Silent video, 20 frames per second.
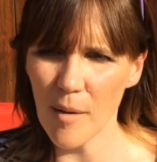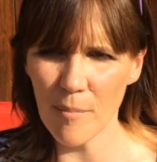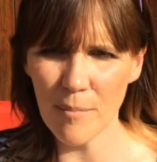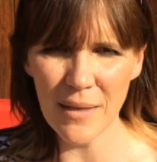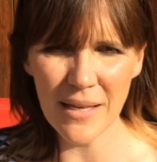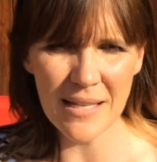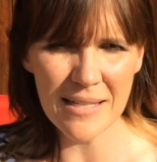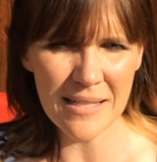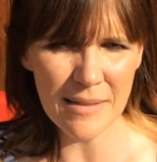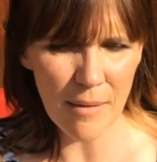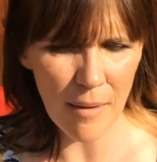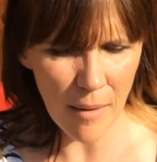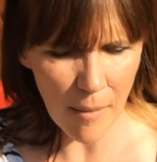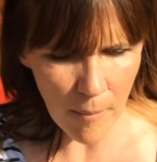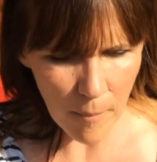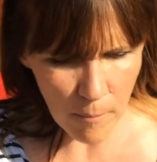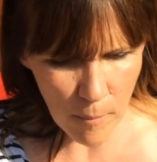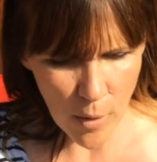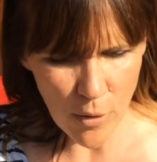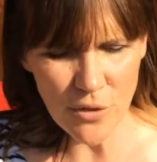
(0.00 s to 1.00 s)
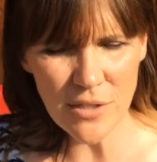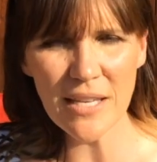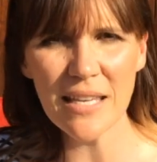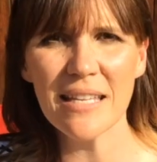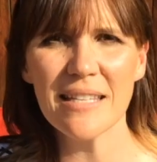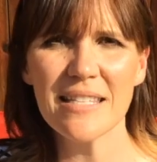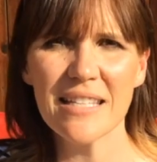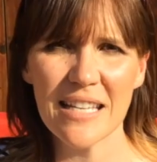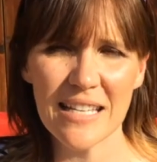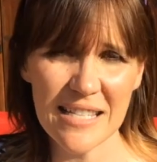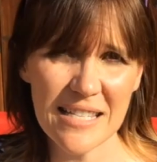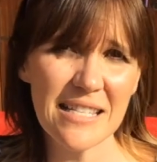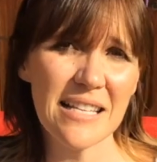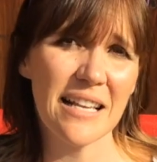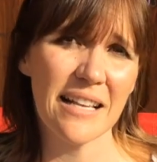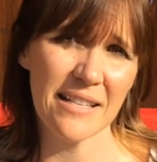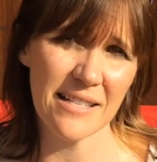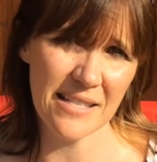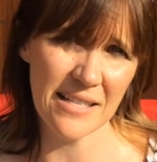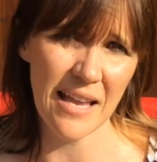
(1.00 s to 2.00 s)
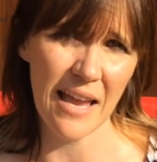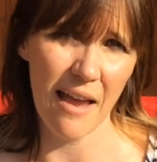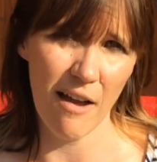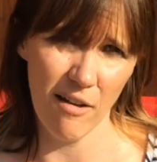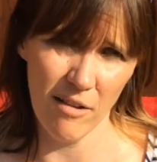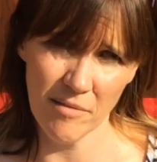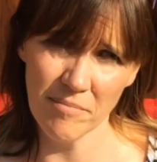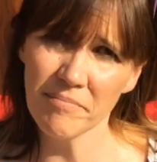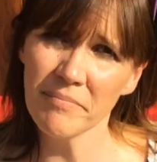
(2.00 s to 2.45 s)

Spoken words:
because most kids can sing a scale.